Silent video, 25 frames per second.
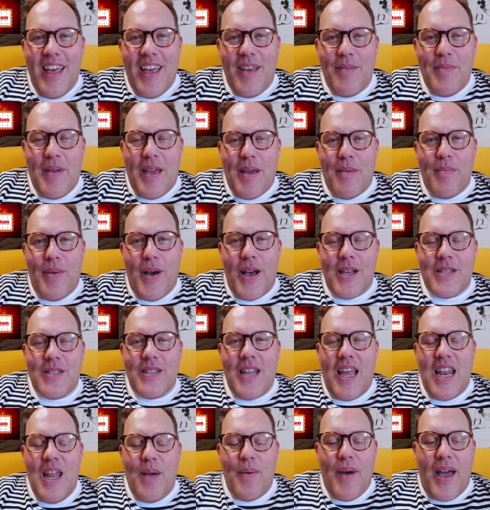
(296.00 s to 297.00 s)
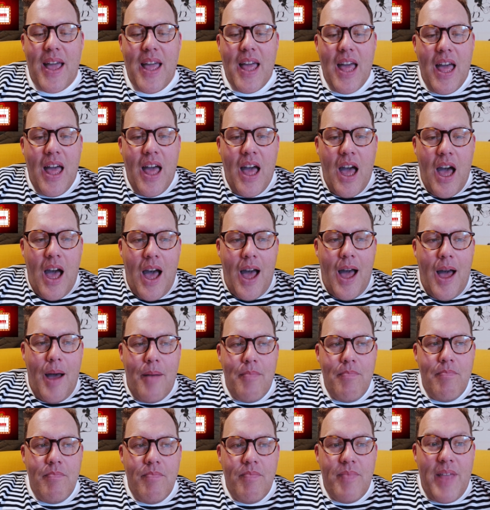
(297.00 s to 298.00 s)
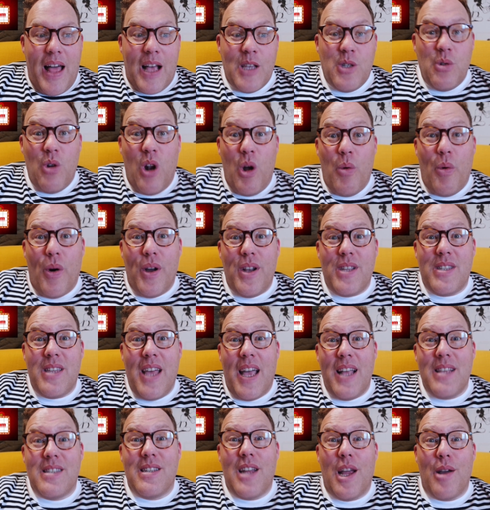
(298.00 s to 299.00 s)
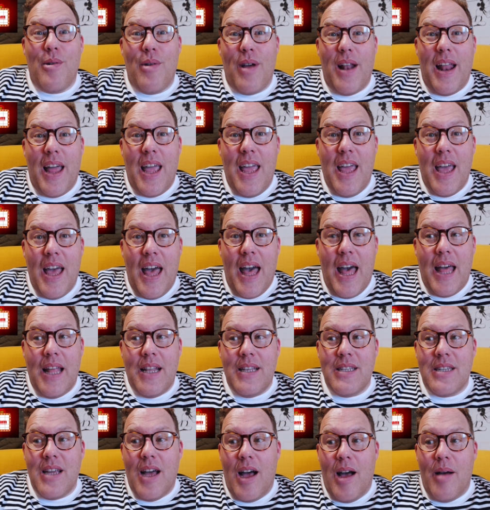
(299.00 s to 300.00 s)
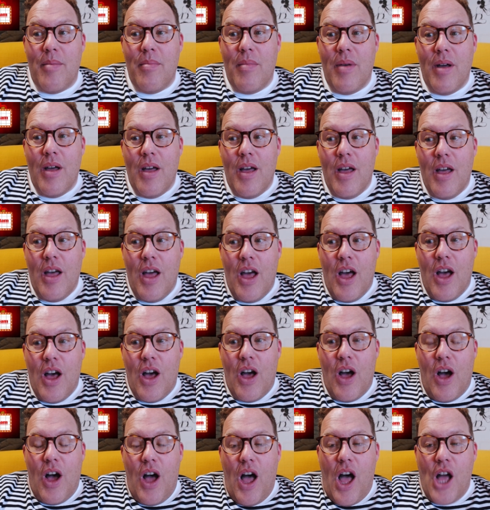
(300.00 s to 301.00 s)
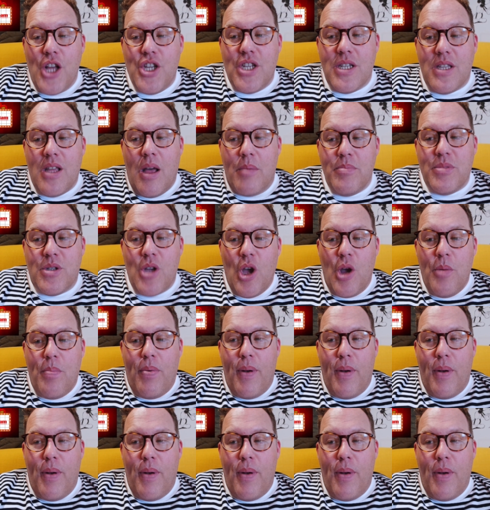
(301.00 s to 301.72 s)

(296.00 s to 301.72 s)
me in person. Anyway, that's all I wanted to say today, really. And I'm so